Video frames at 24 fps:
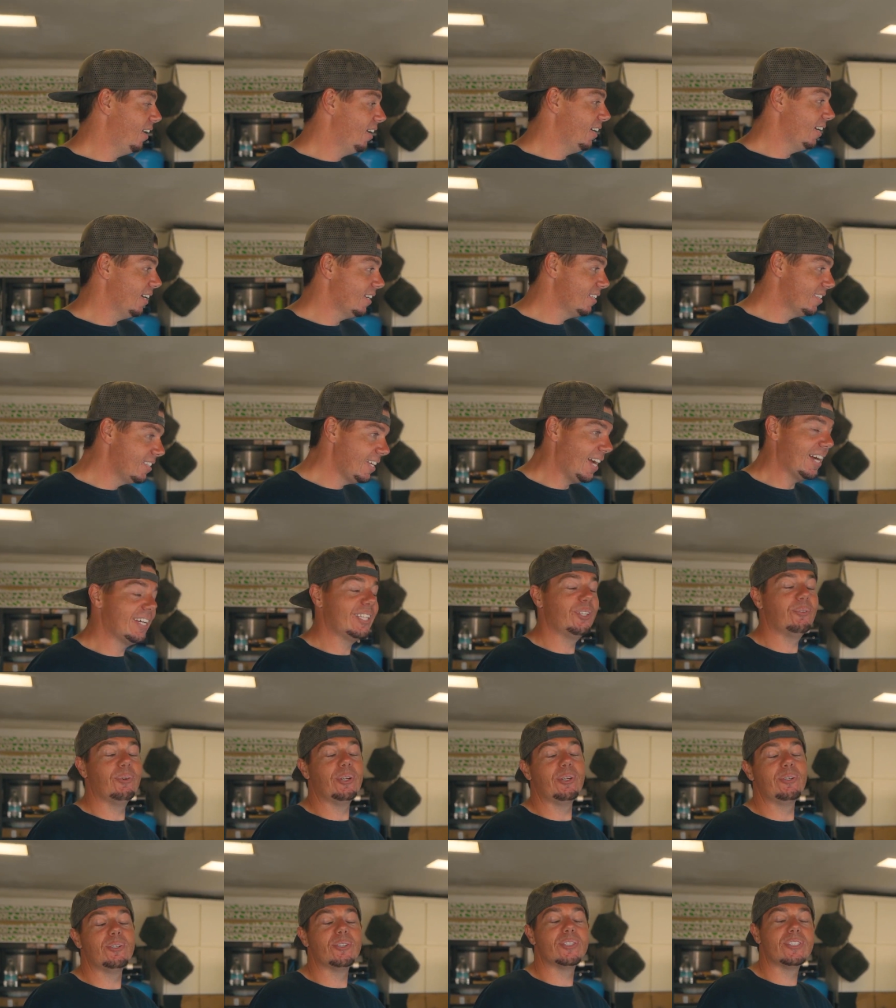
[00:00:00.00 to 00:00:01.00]
Exactly
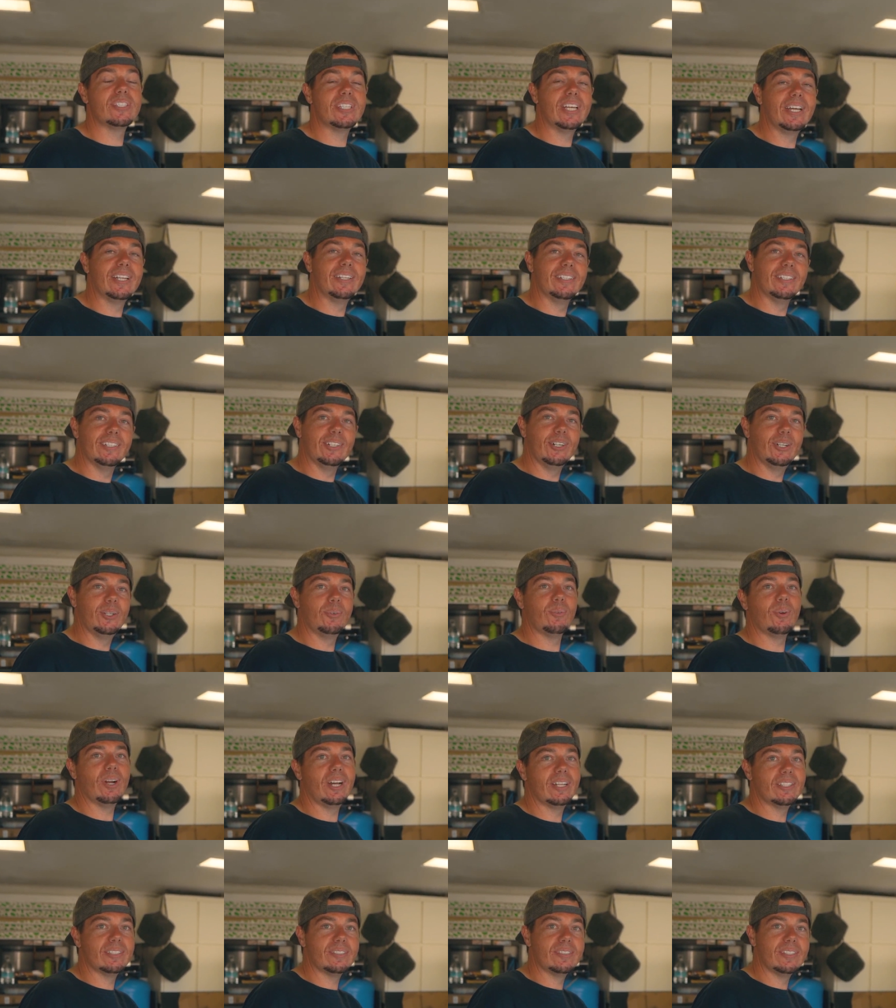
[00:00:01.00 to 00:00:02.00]
what you just said. Hood
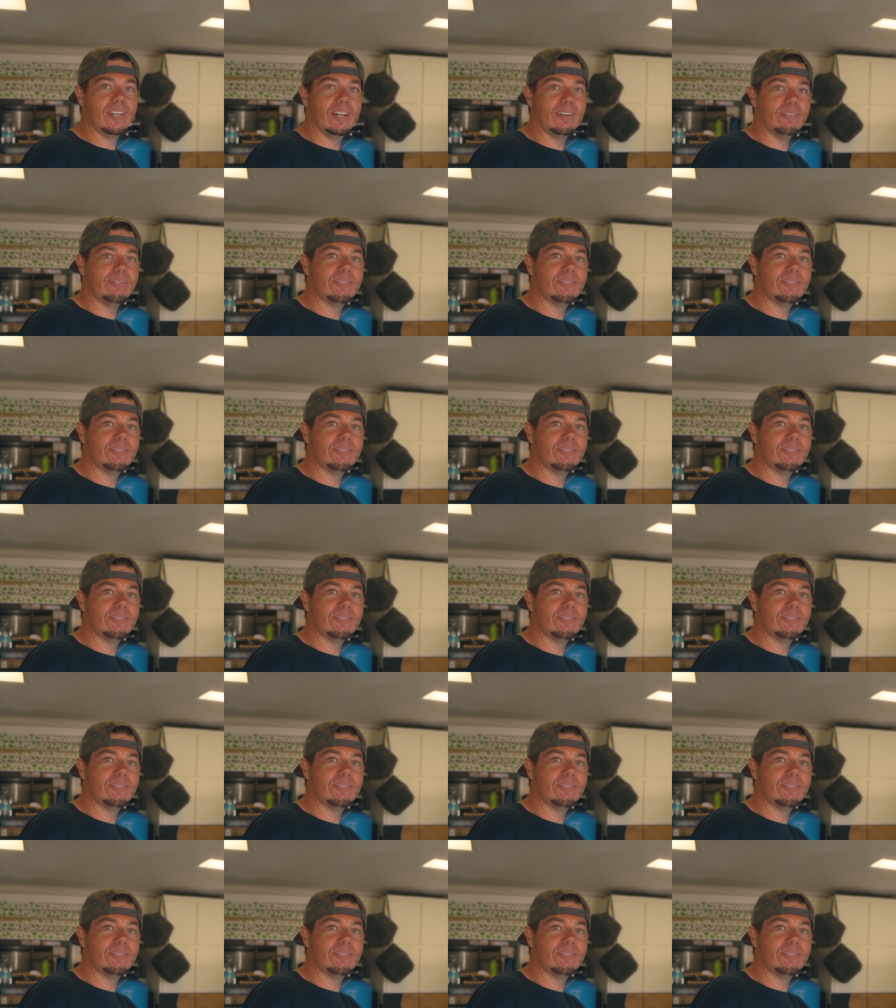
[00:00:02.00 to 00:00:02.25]
rat stuff.